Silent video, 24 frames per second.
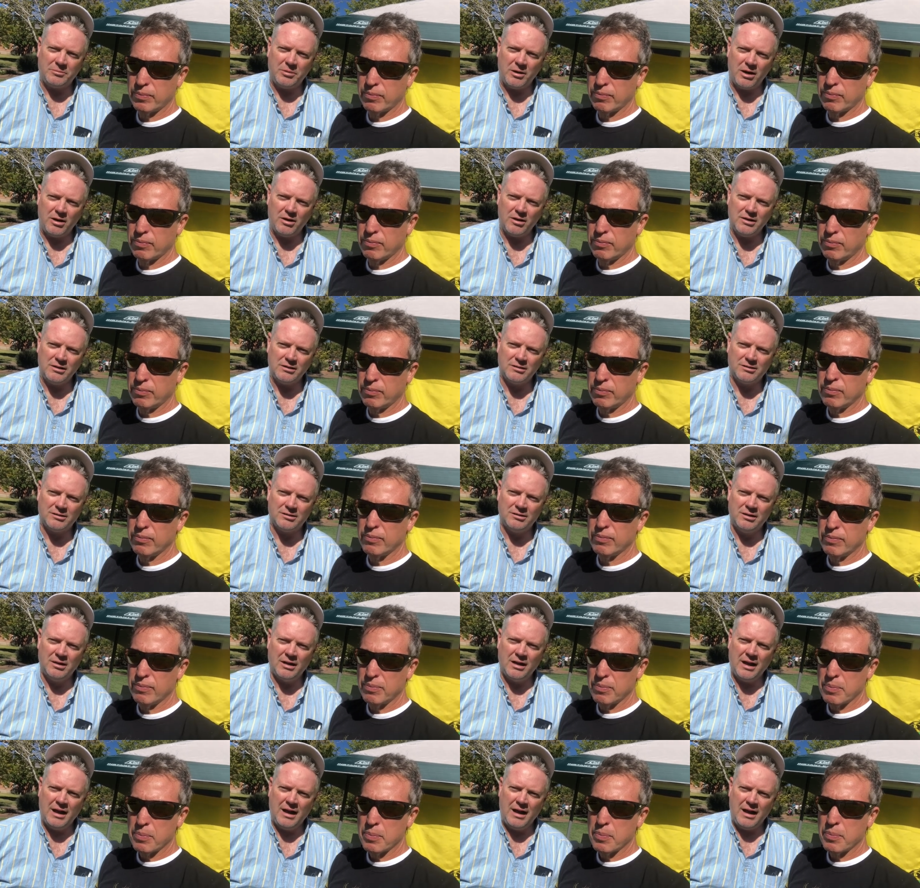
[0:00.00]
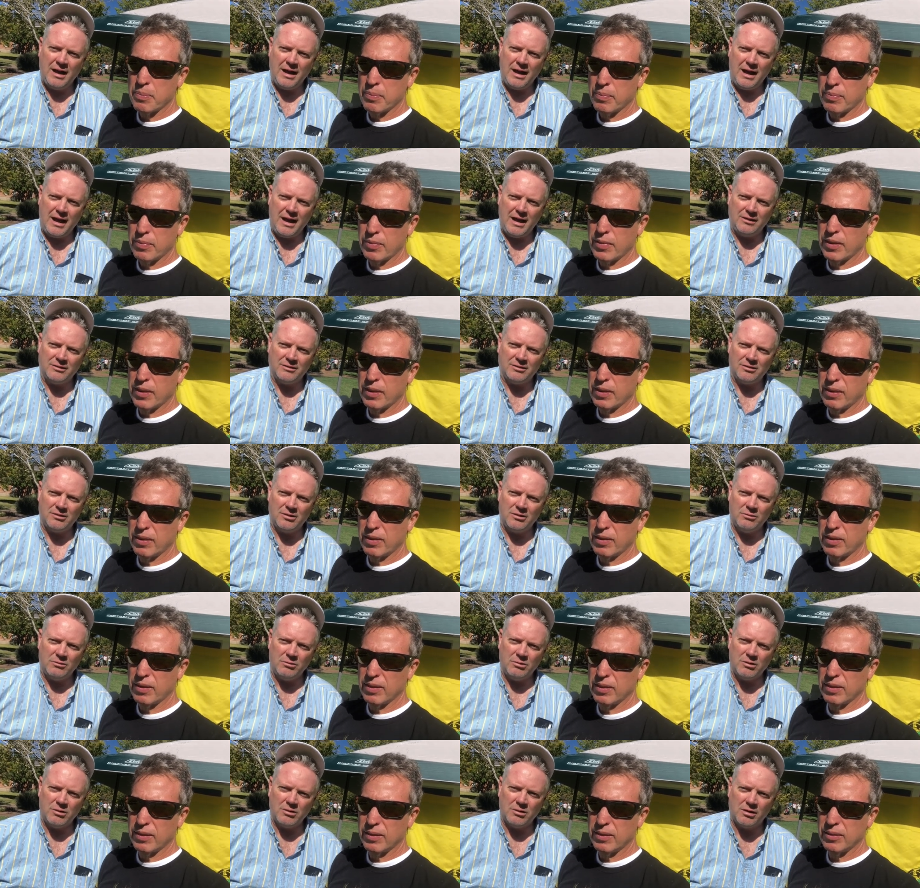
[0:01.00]
Speaker 1: And so we're looking forward
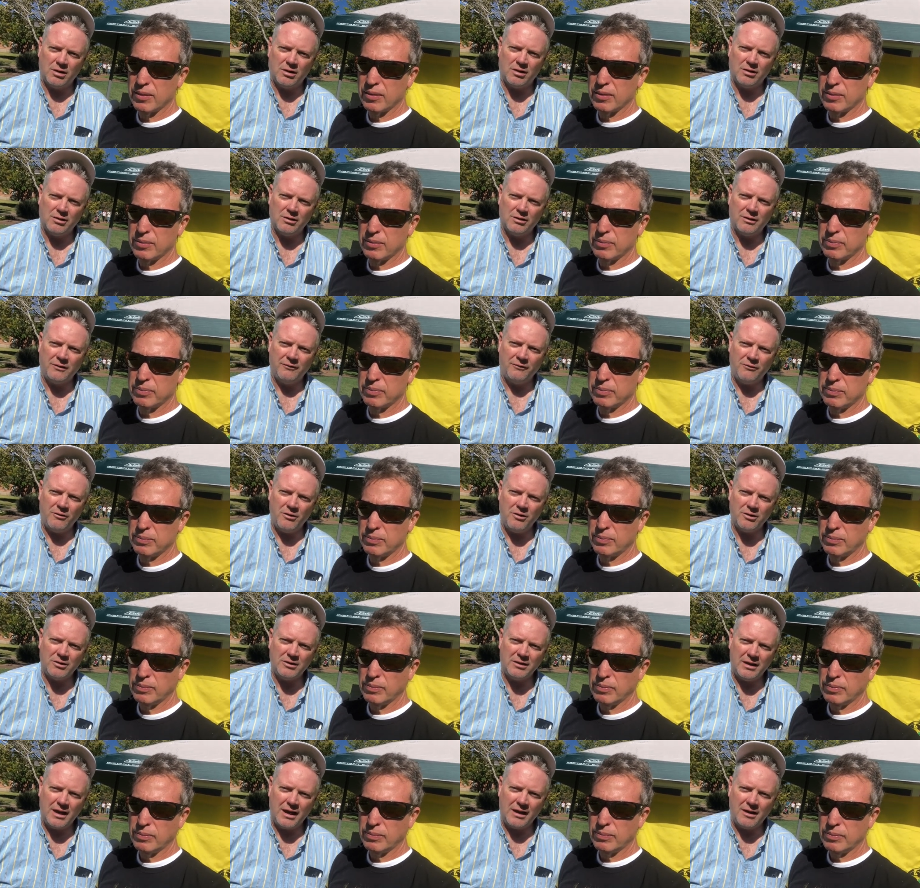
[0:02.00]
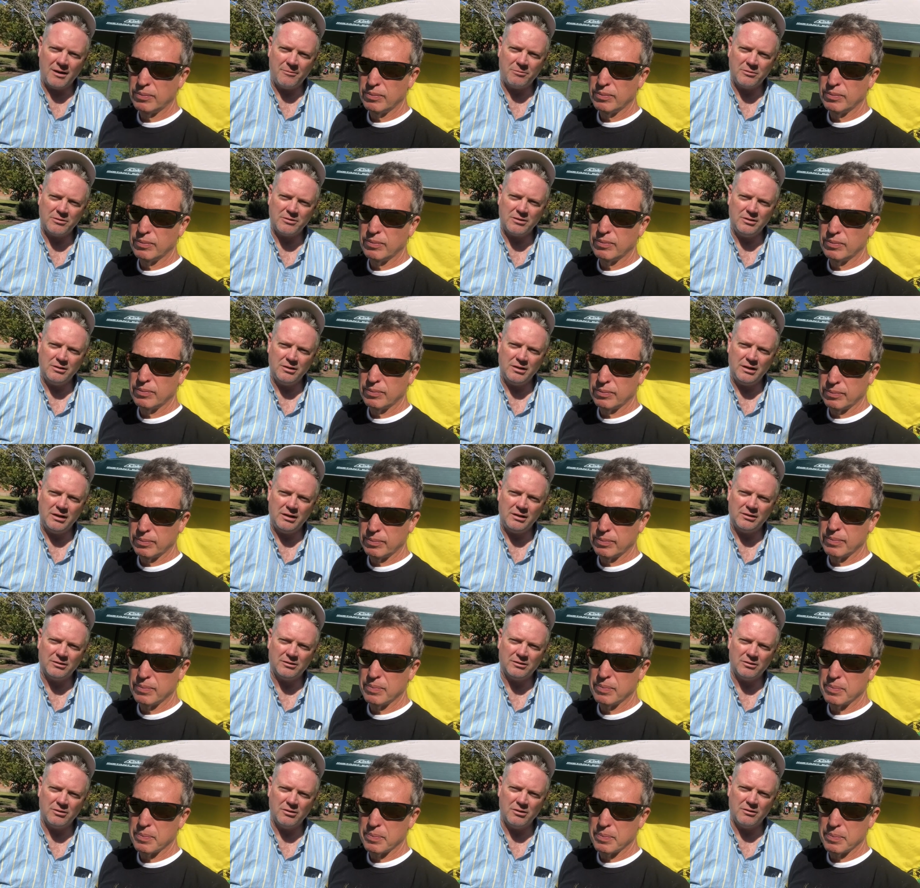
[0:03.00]
to that opportunity to serve. My
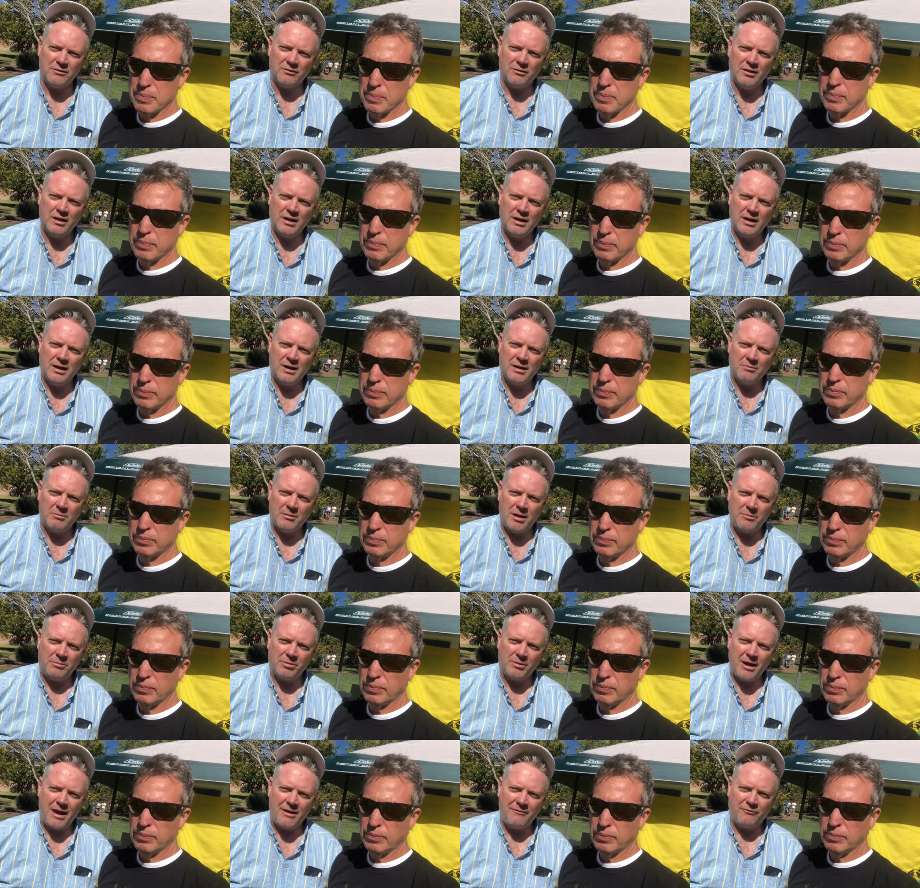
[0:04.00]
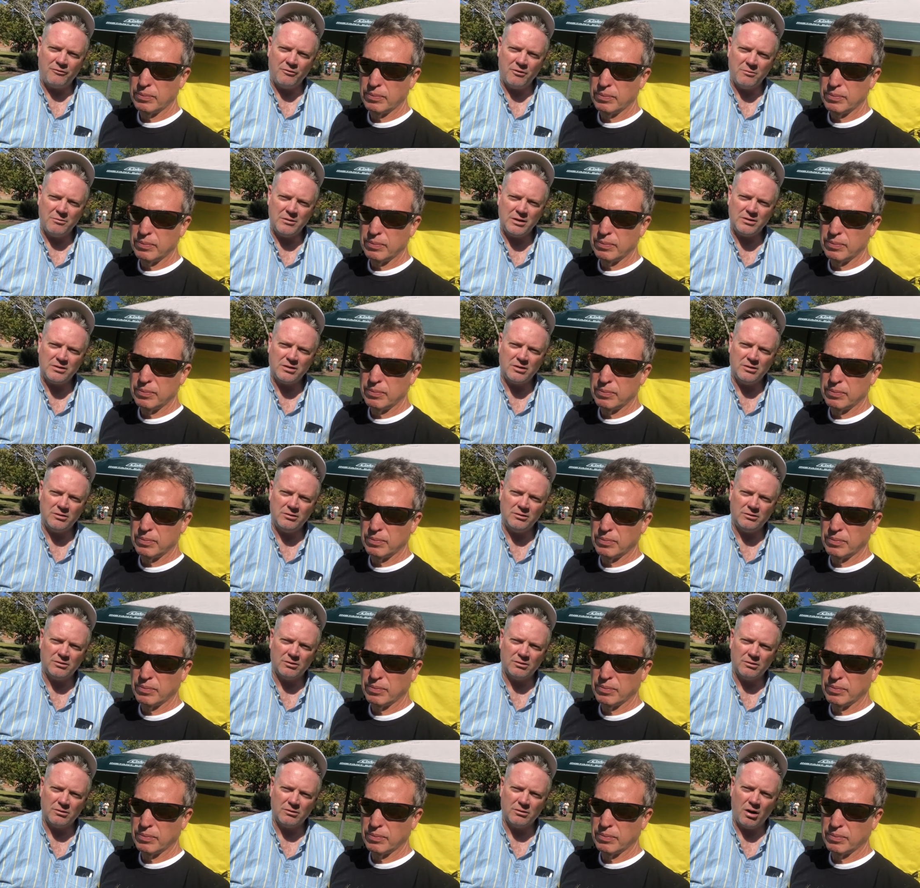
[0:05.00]
platform issues are, are really
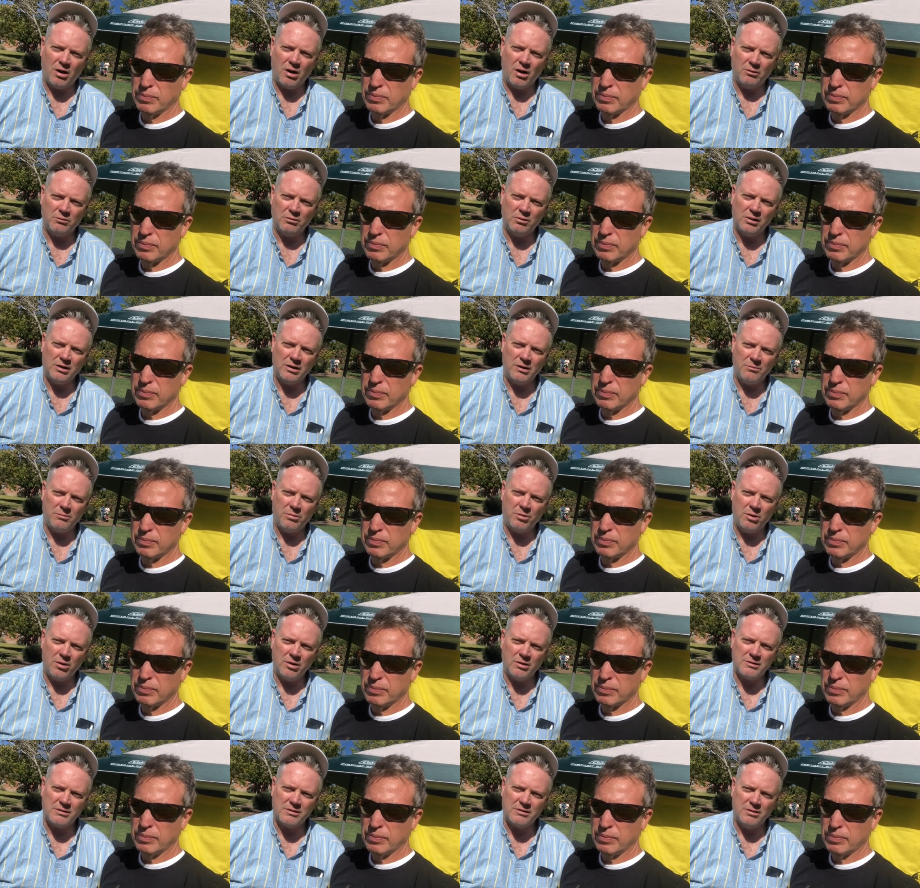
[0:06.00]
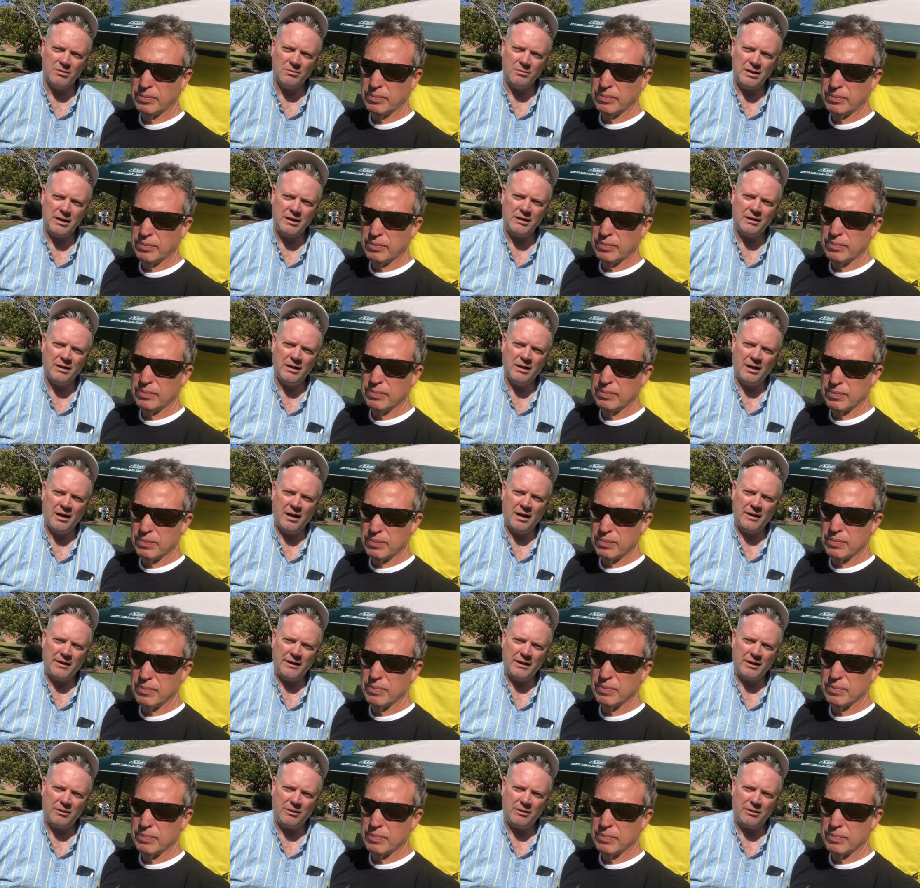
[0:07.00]
important to me. I think we need to have local